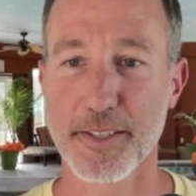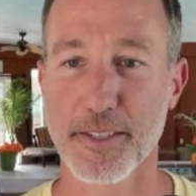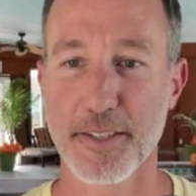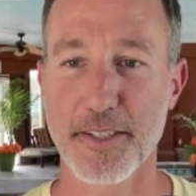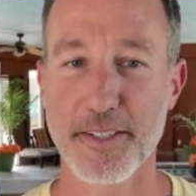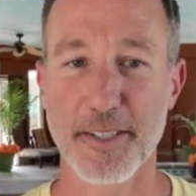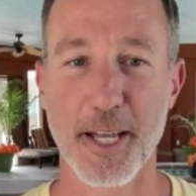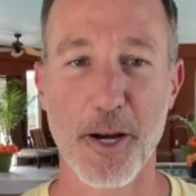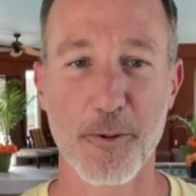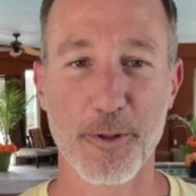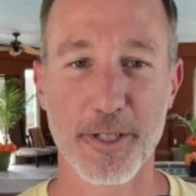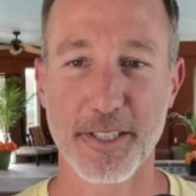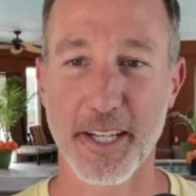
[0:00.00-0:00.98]
this is not
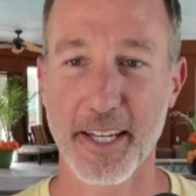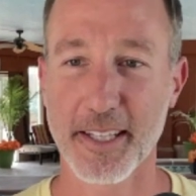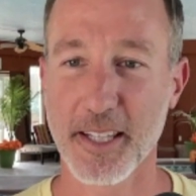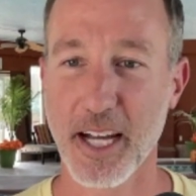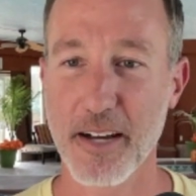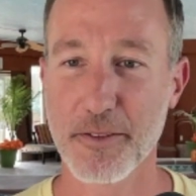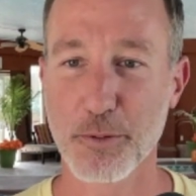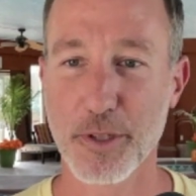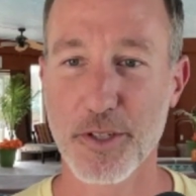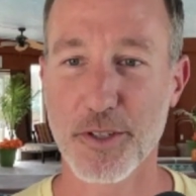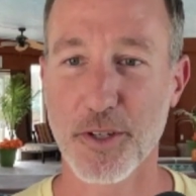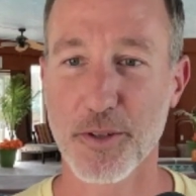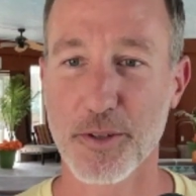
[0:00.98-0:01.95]
what Dan live tweet
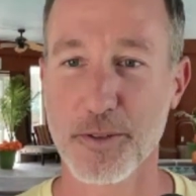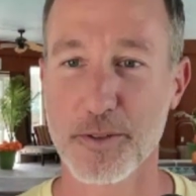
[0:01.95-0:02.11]
show.